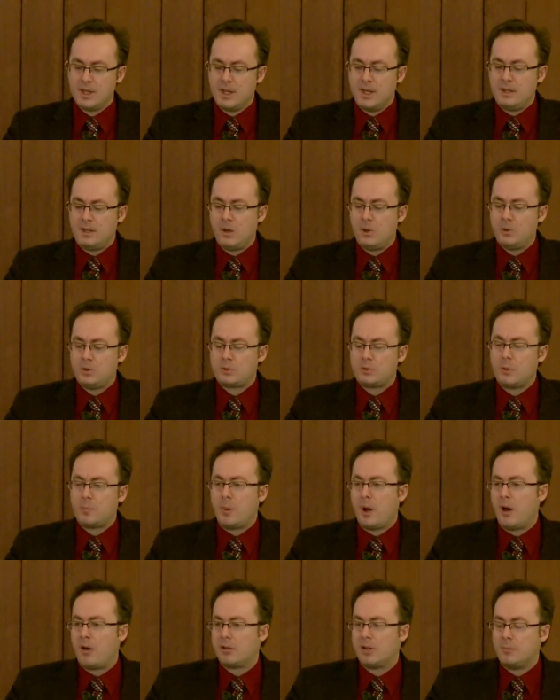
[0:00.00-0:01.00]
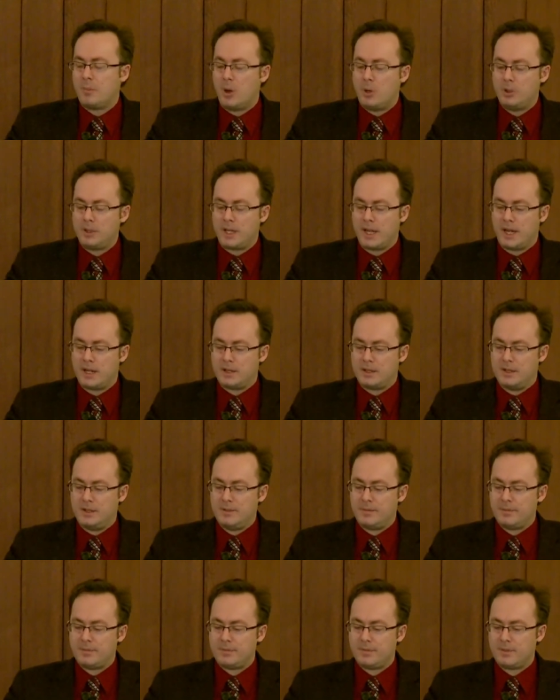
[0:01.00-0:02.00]
he goes to a bar in a bowling
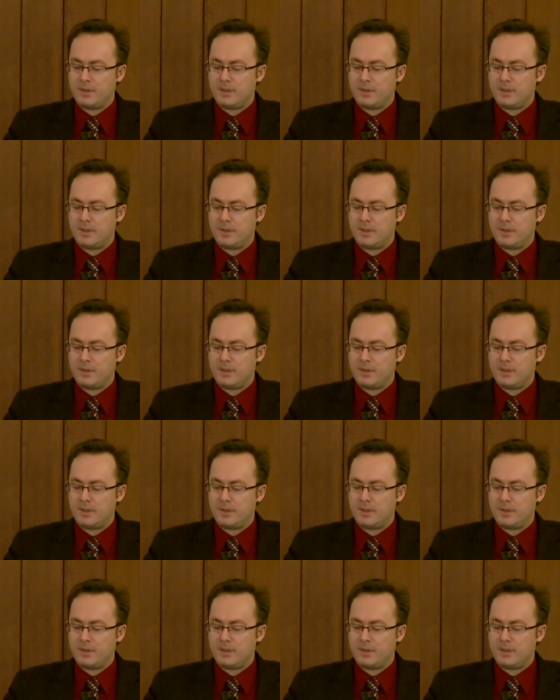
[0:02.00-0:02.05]
alley